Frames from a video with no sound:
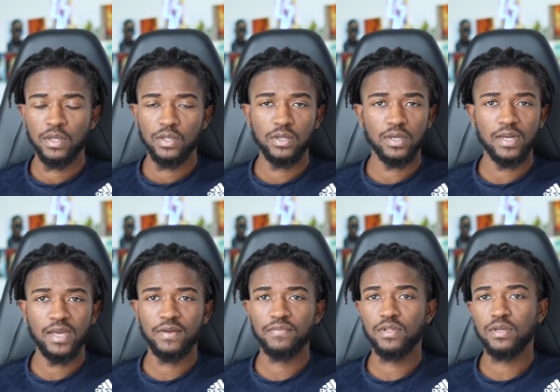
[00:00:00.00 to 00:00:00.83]
You can
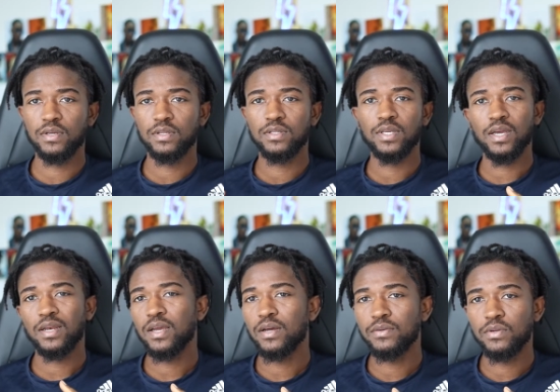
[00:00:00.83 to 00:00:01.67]
have the
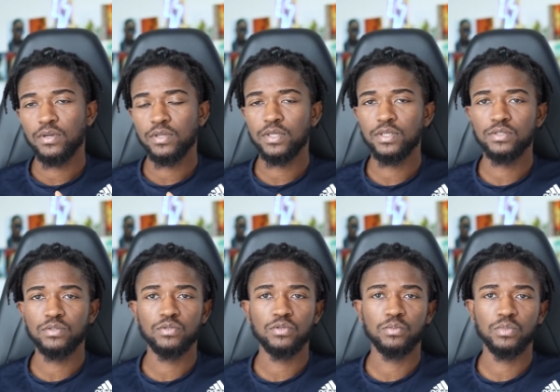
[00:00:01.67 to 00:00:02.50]
technical knowledge,
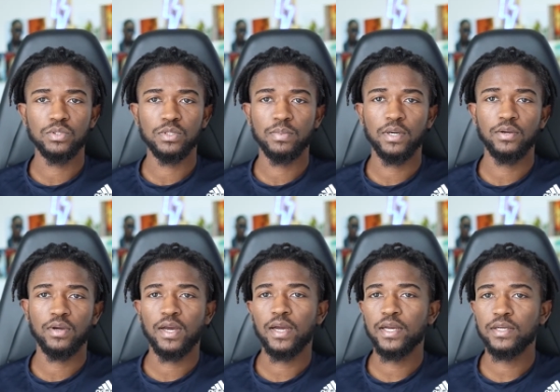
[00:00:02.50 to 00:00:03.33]
know much about your
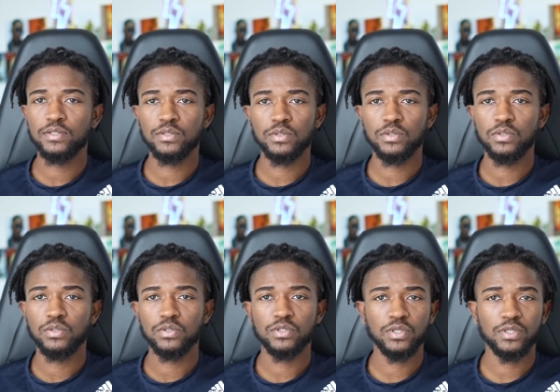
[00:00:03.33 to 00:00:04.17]

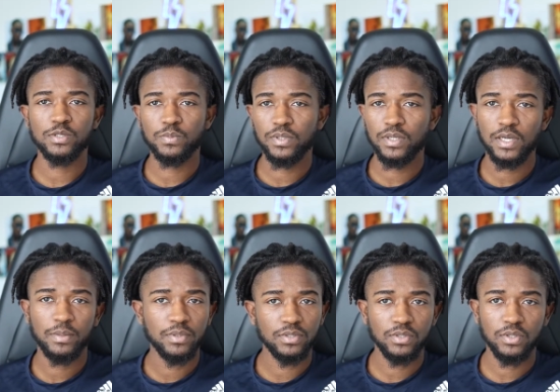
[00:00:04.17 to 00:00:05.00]
ISO, shutter speed,
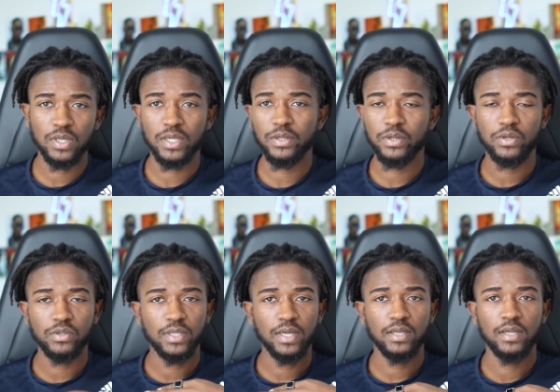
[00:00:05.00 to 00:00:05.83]
aperture, and all
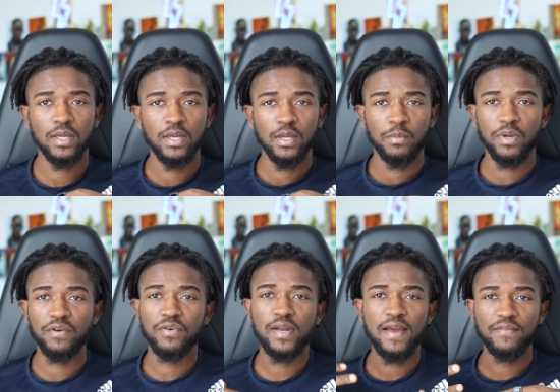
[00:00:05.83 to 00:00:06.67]
that. But if
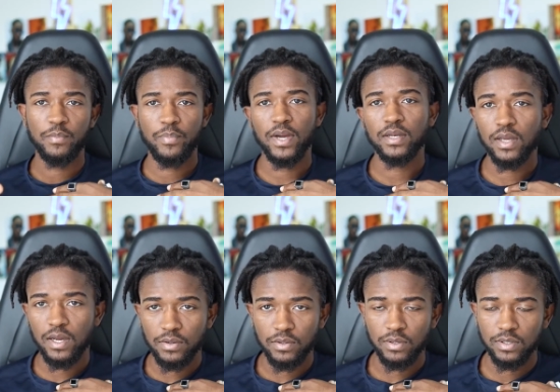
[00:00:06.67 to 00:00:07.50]
you don't have the
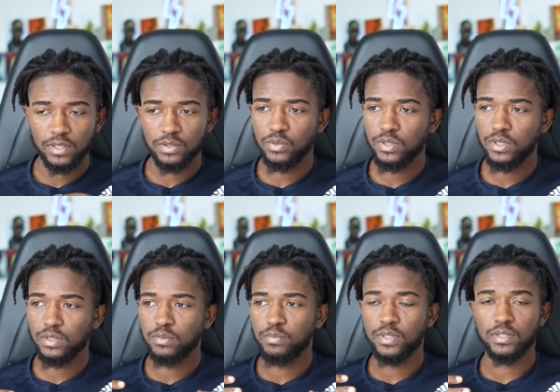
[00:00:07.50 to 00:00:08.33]
practical knowledge, which
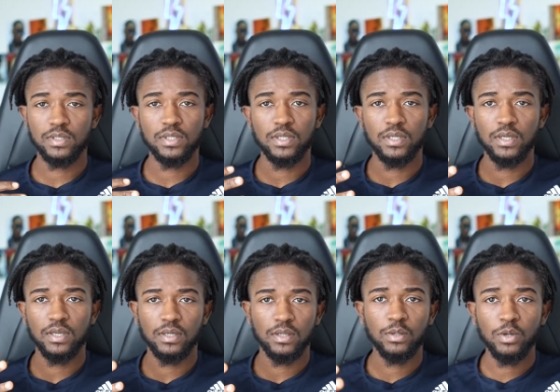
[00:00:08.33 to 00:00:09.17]
is basically
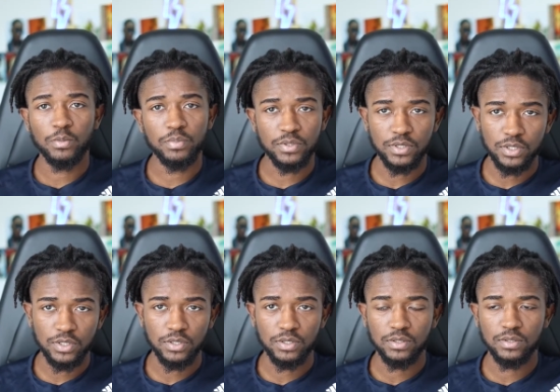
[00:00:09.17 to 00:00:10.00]

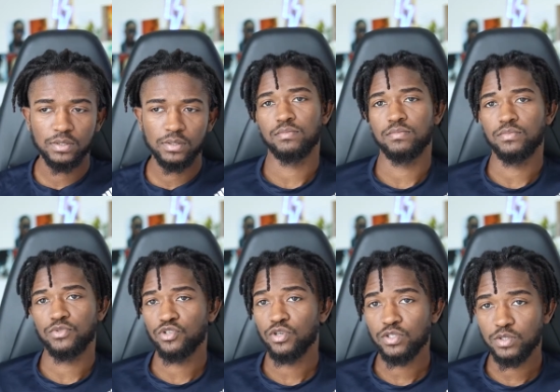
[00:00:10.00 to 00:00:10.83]
composition,
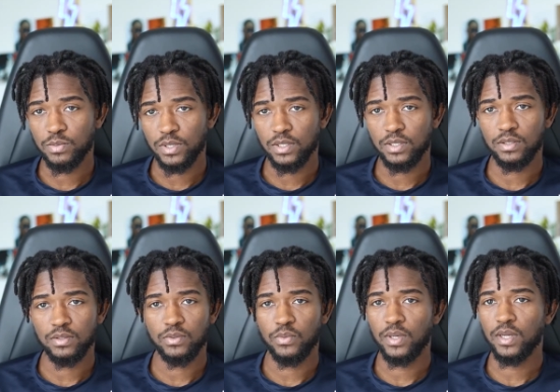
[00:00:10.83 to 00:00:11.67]
trust me,
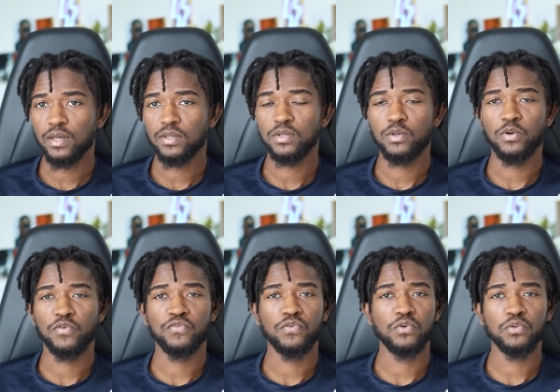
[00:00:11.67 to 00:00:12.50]
without your
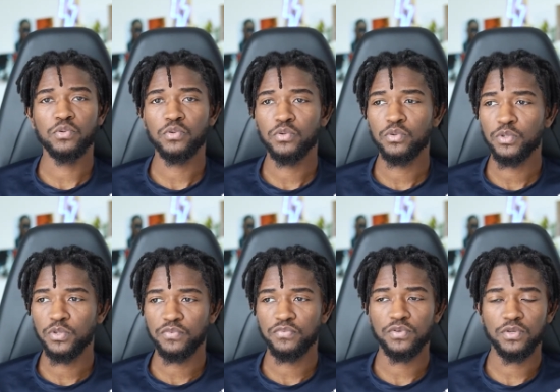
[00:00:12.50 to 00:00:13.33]
photo,
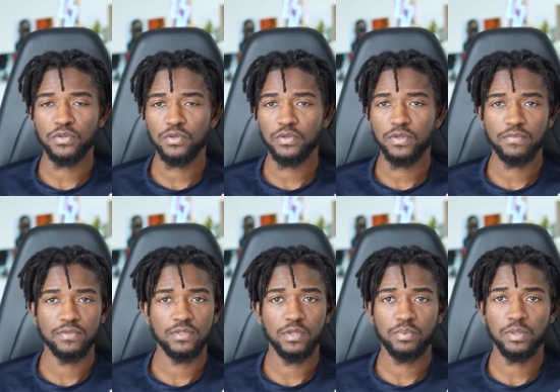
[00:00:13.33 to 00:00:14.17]
your video, if
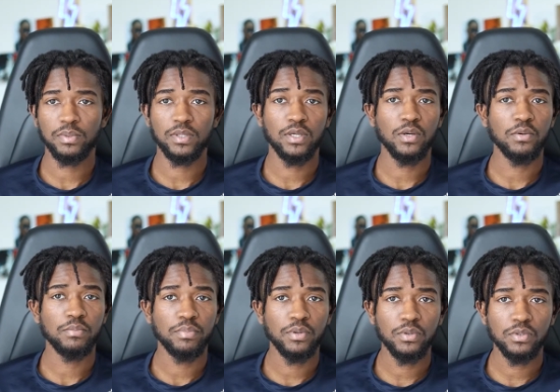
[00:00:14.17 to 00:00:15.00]
it's not properly
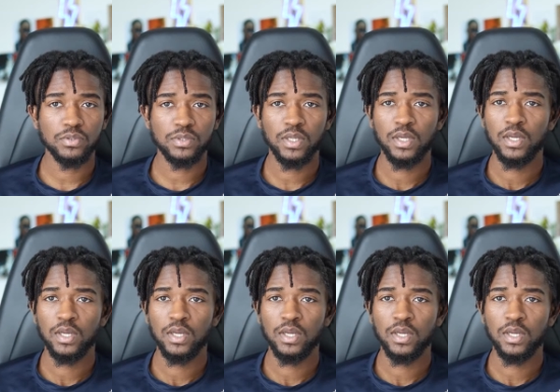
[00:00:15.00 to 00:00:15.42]
composed,